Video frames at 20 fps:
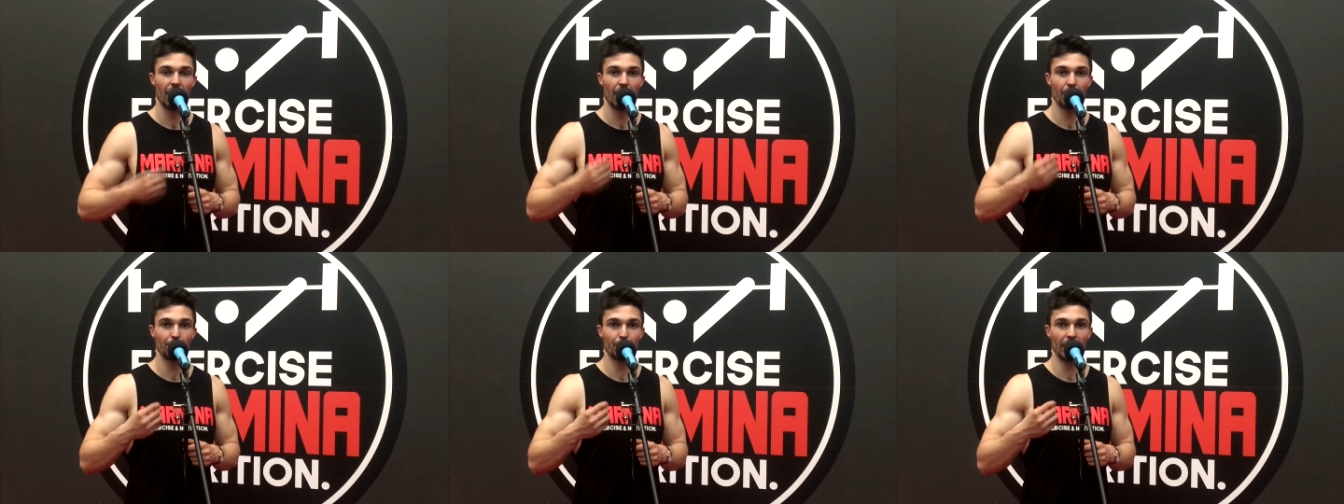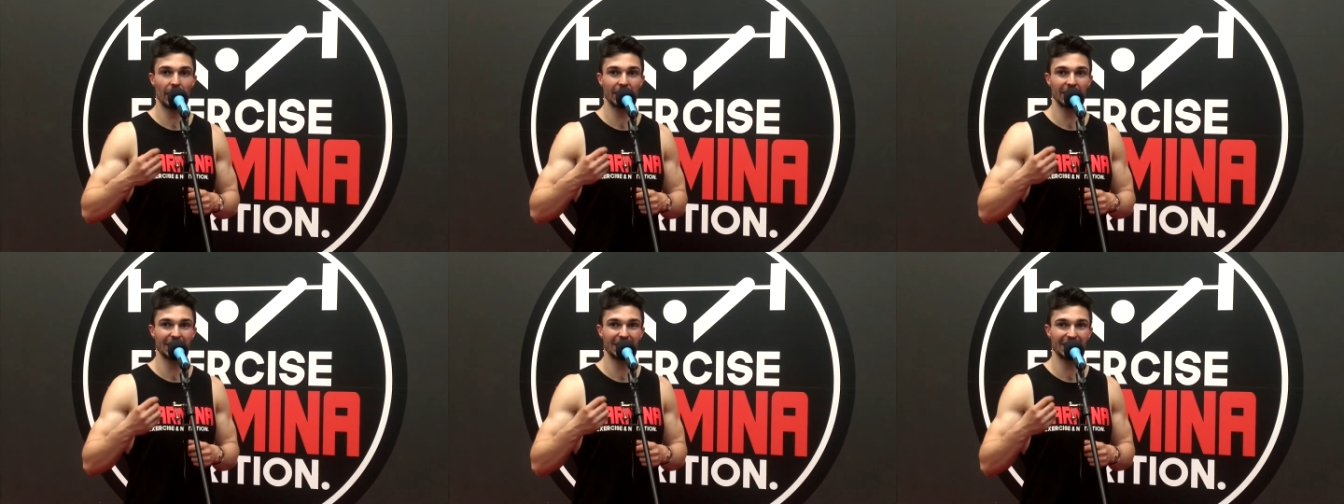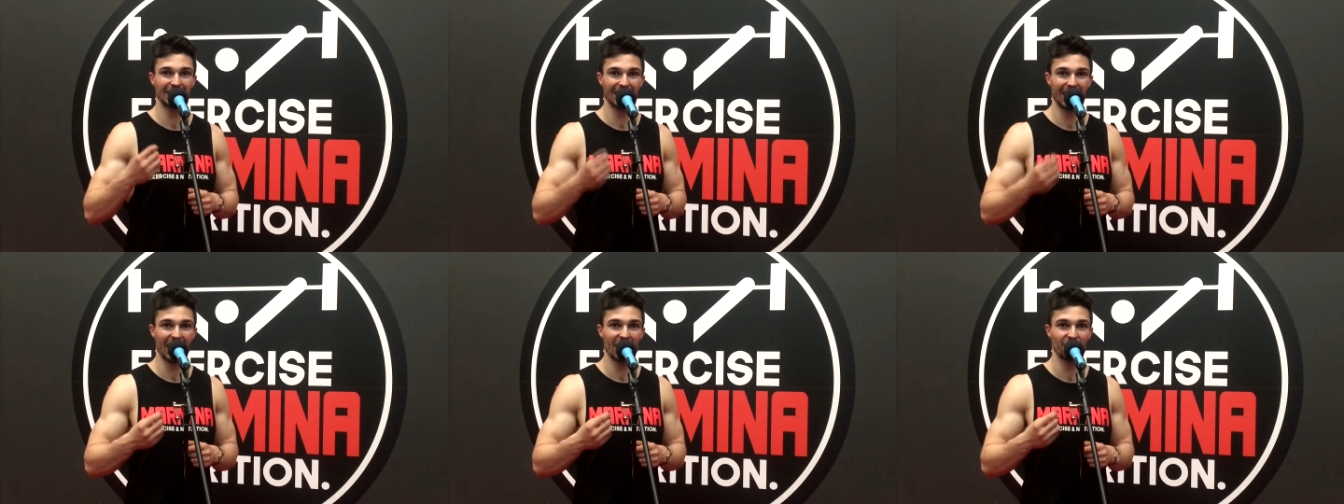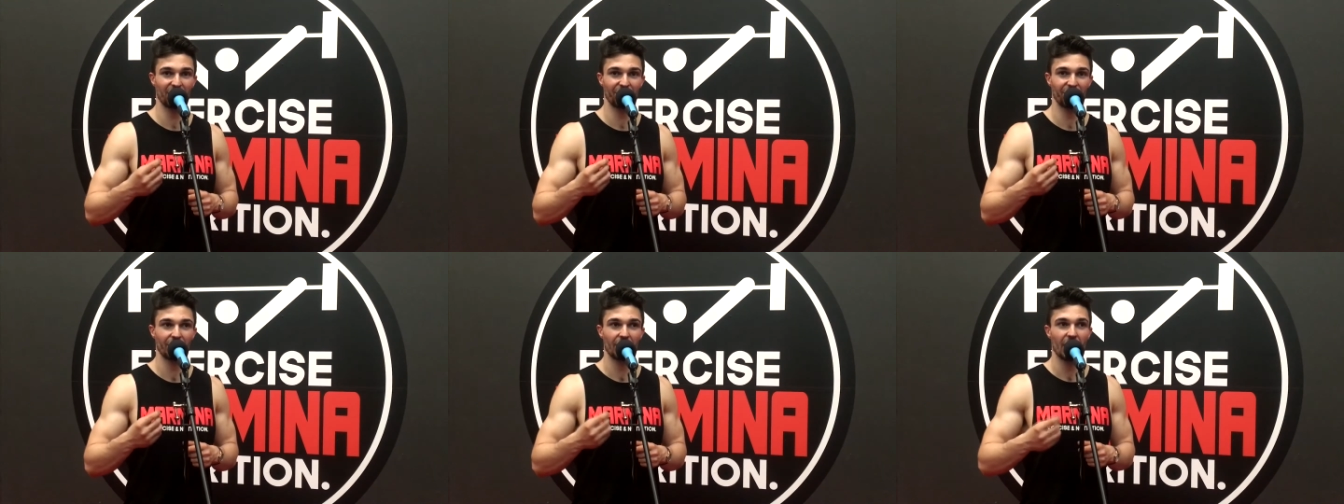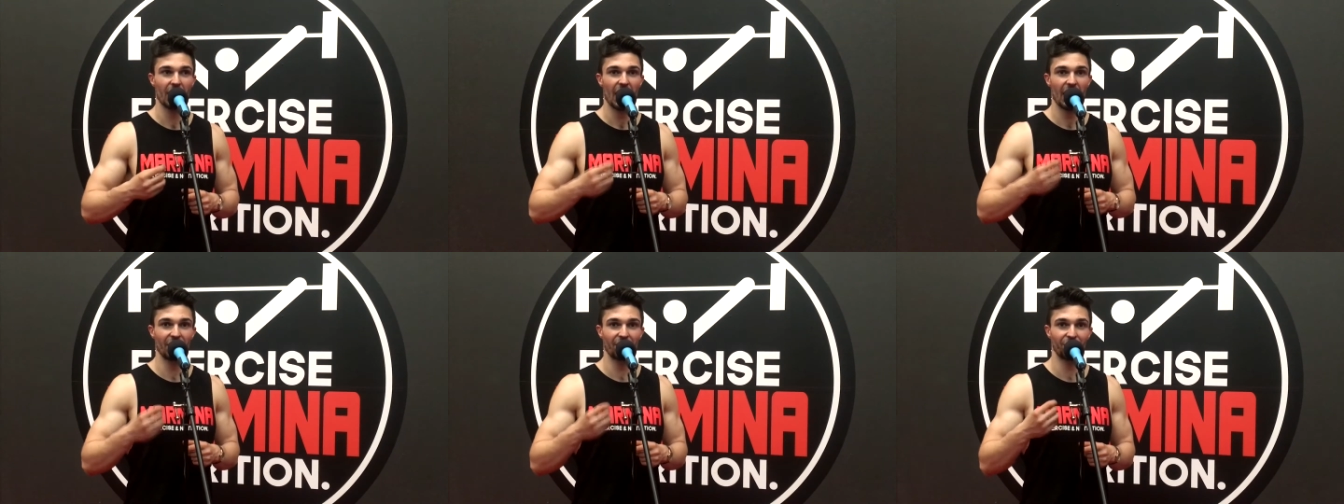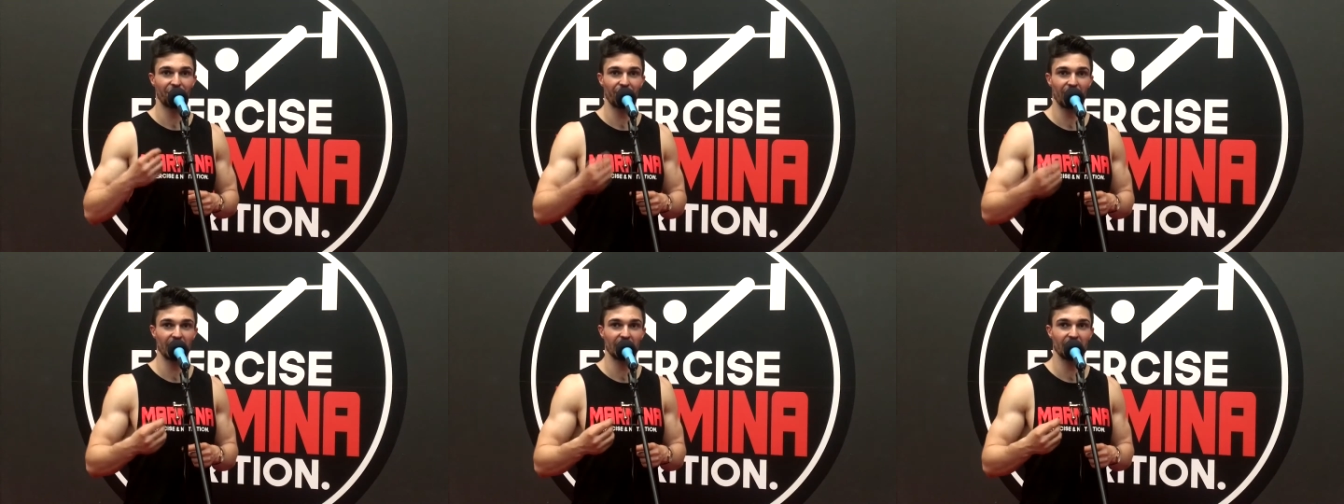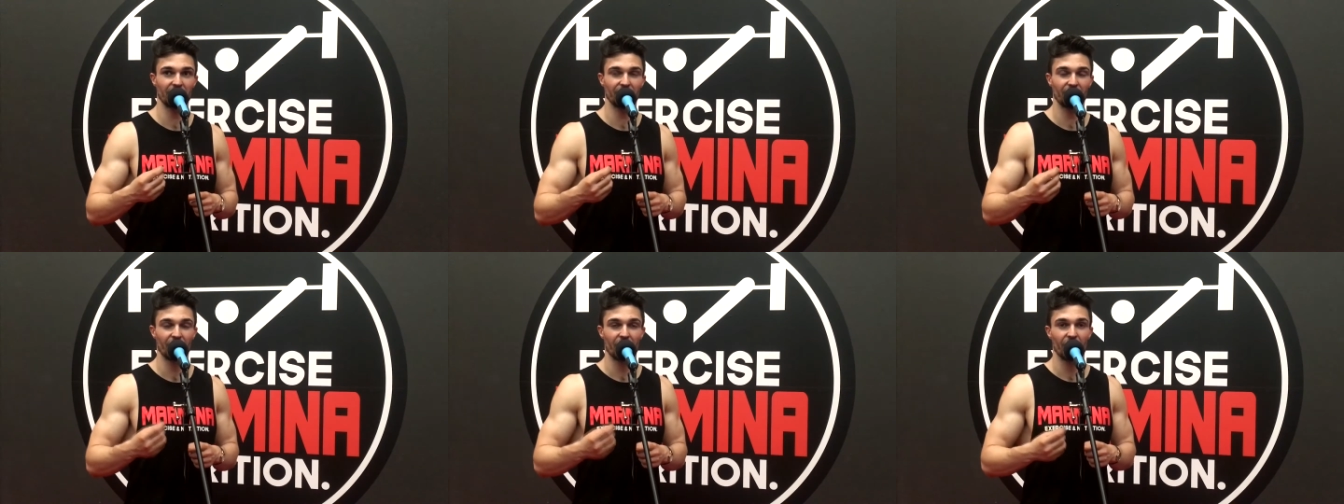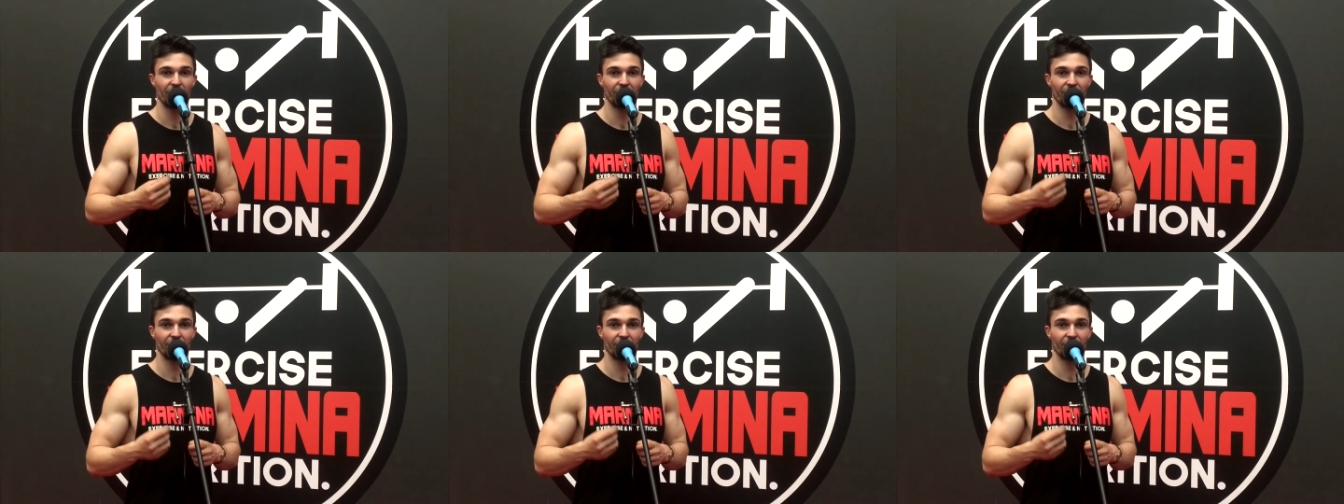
and make it safe and effective